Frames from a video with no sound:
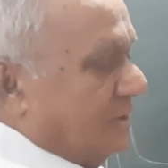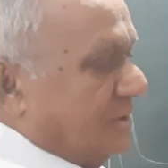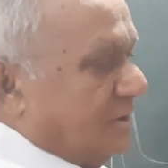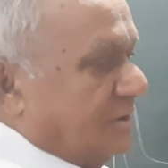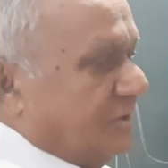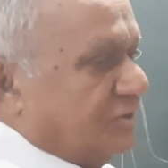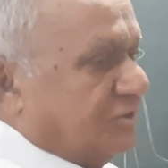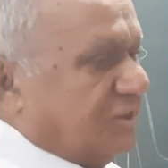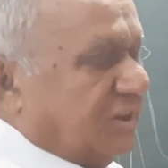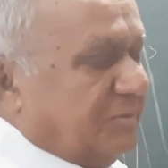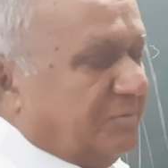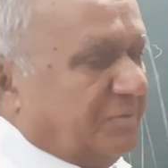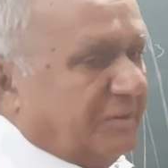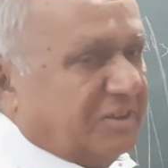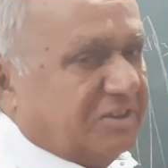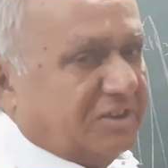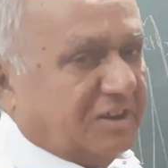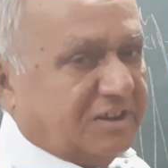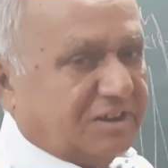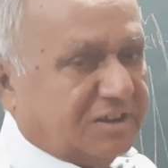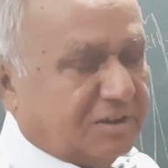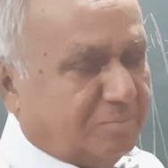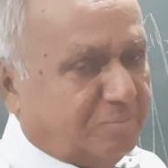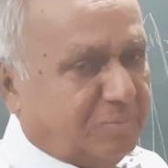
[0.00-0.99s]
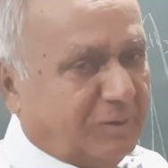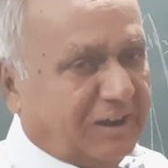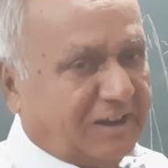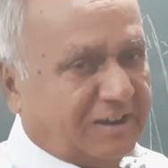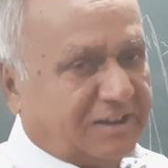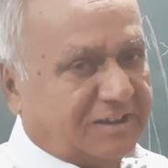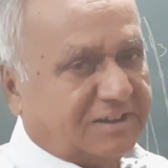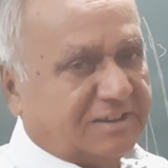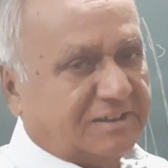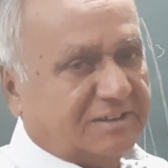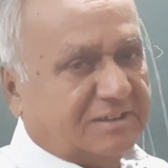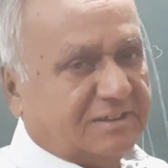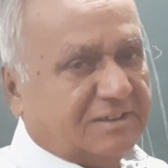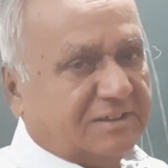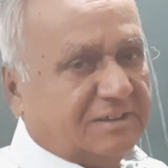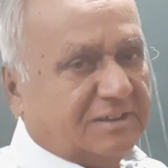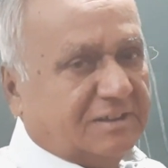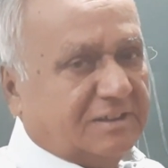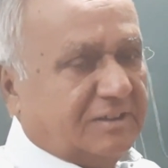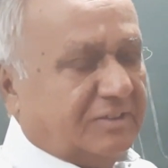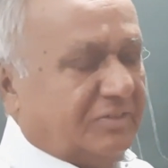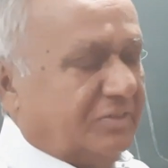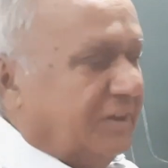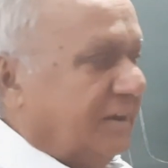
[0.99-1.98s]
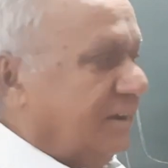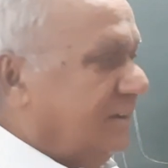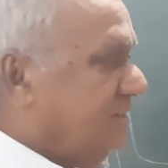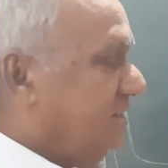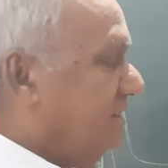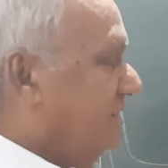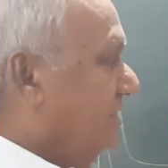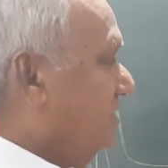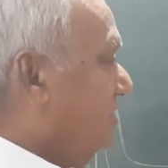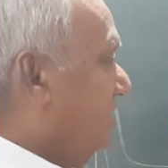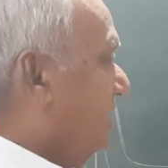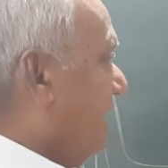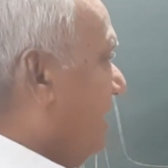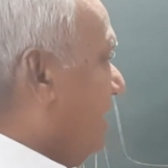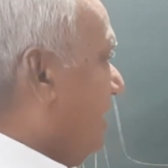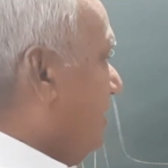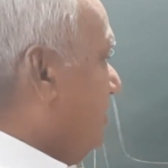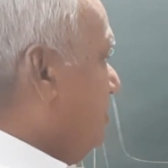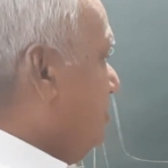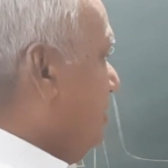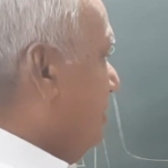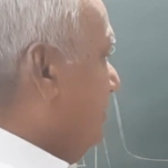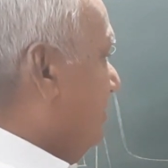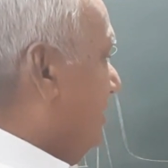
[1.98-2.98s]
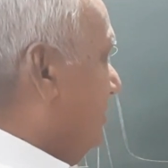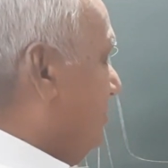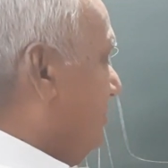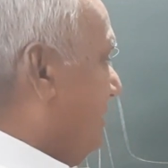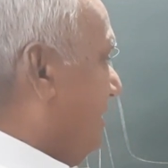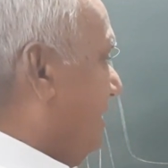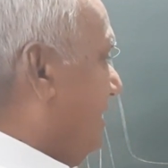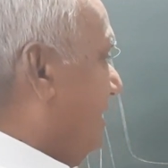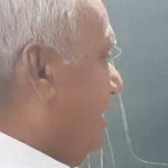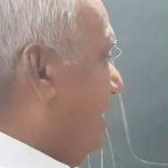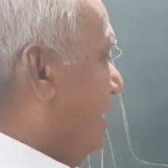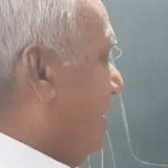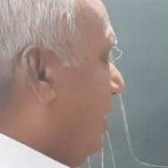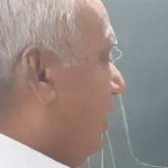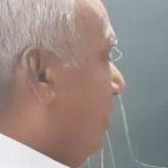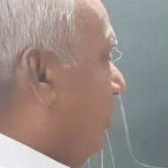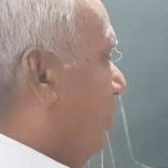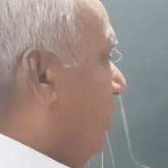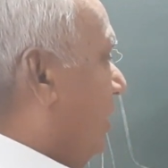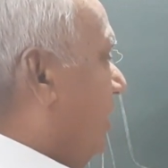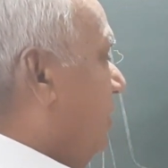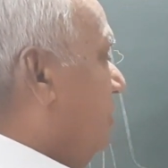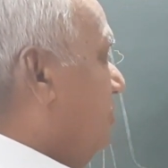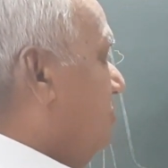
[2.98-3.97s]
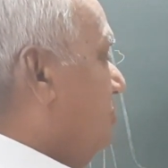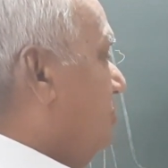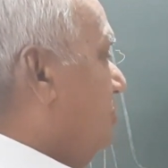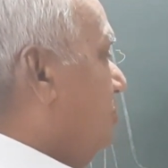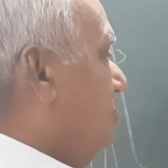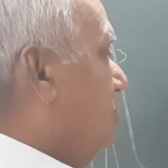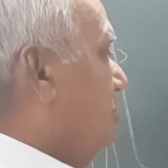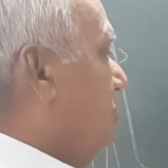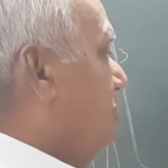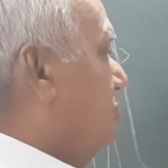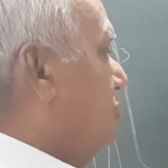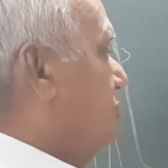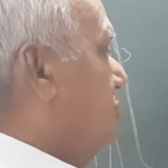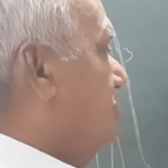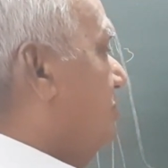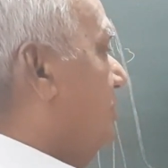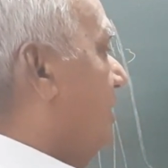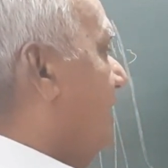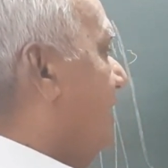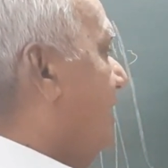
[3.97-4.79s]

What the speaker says: So if it is a triplet, the intensity ratio will be 1:2:1.